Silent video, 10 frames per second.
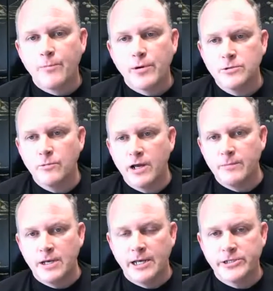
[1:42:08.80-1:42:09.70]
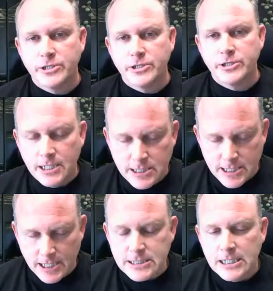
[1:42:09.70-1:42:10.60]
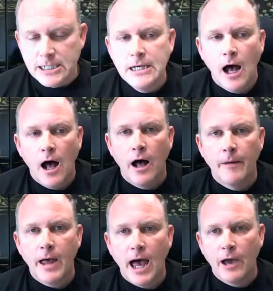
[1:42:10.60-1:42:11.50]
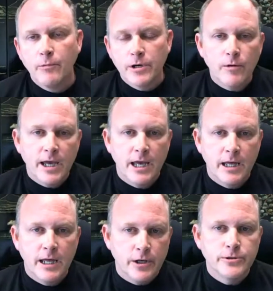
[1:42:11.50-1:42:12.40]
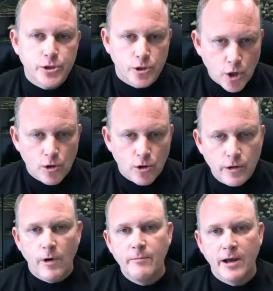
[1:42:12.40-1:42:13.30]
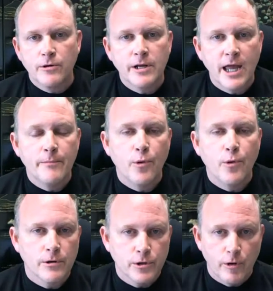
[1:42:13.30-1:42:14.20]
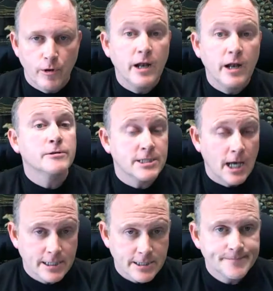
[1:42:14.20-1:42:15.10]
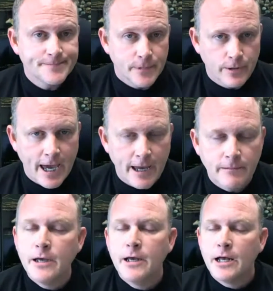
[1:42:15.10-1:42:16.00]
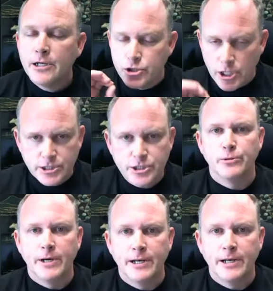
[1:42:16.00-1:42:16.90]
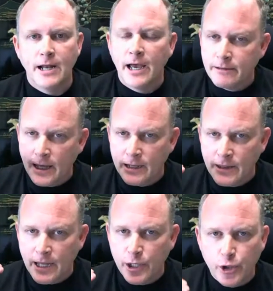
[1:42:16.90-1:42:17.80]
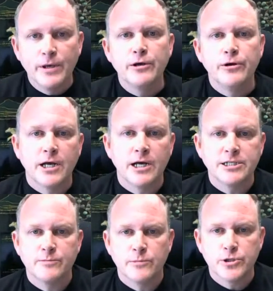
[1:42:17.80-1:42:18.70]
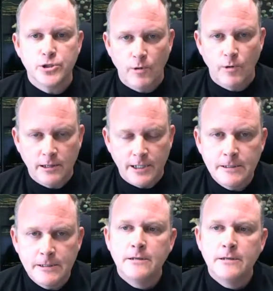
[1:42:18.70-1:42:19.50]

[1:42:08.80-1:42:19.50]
personal recommendation is this. I would go ahead and use your current Rainmaker account portal to create up those sites, okay? Just do it. And then you bill your customers directly